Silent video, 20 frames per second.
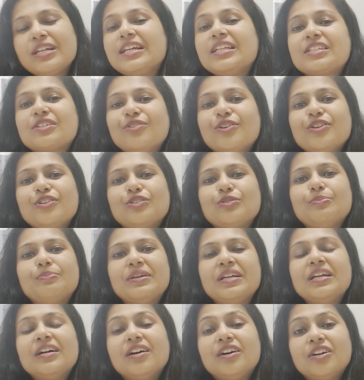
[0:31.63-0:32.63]
It's going to
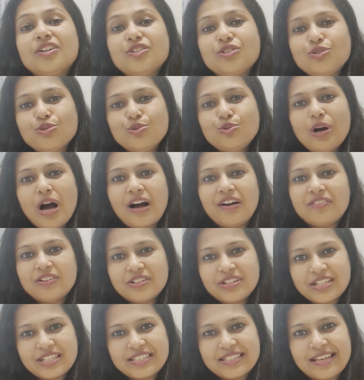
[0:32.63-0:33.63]
be a two-hour
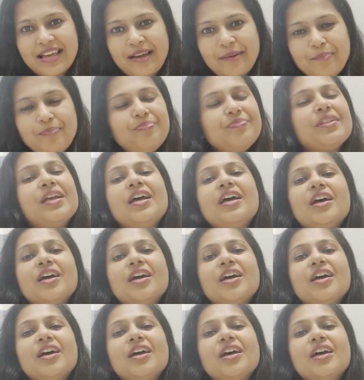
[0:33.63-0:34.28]
exam.